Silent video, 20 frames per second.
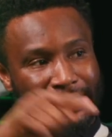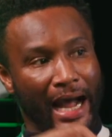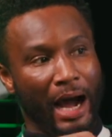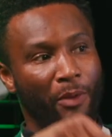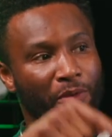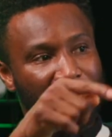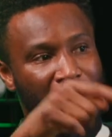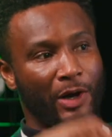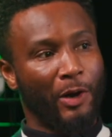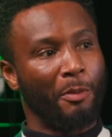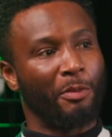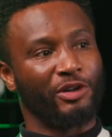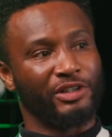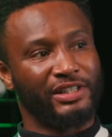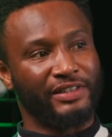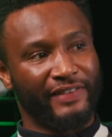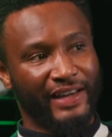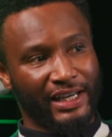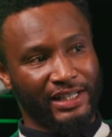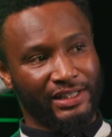That was our
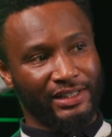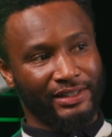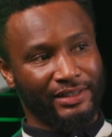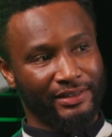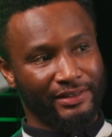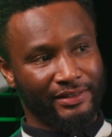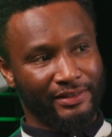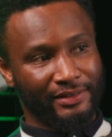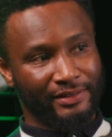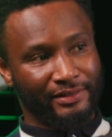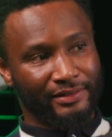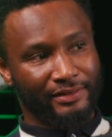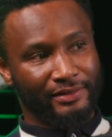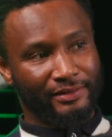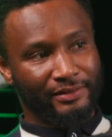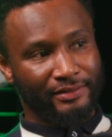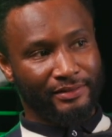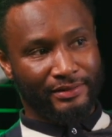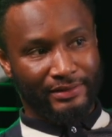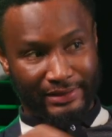motivation.
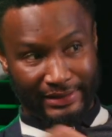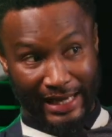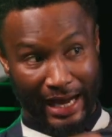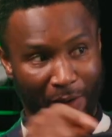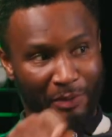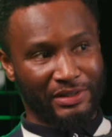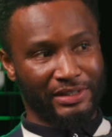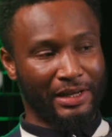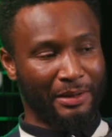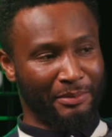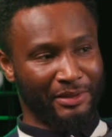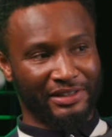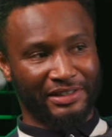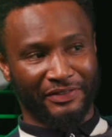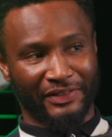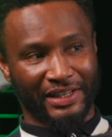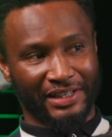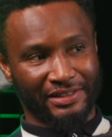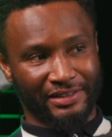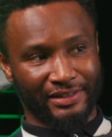That was our
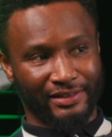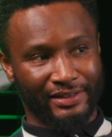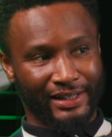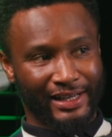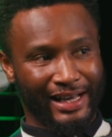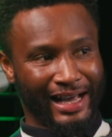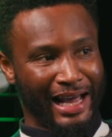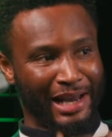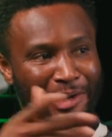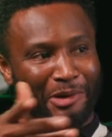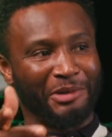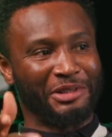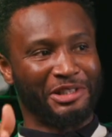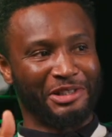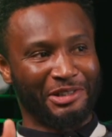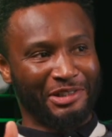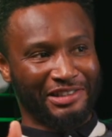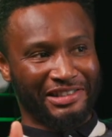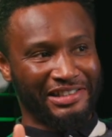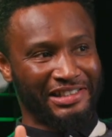motivation. I know it
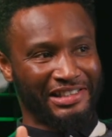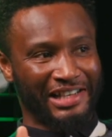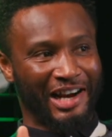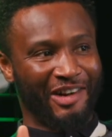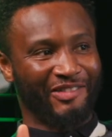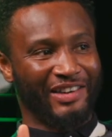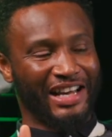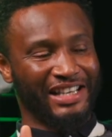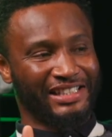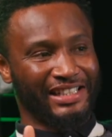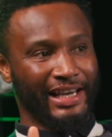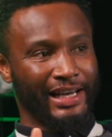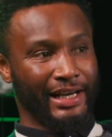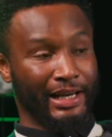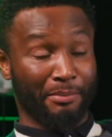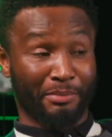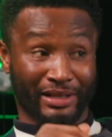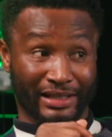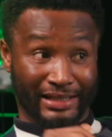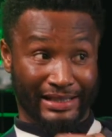doesn't sound right saying
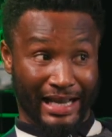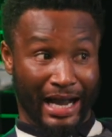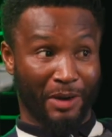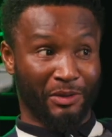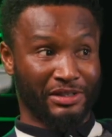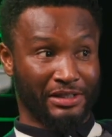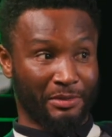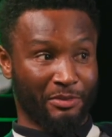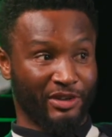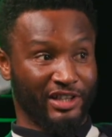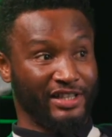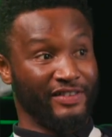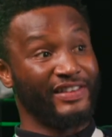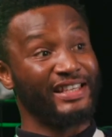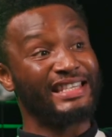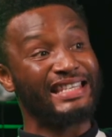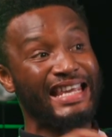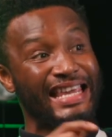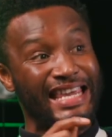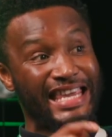it, but that was our
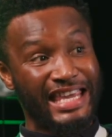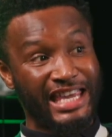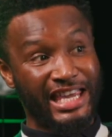motivation. The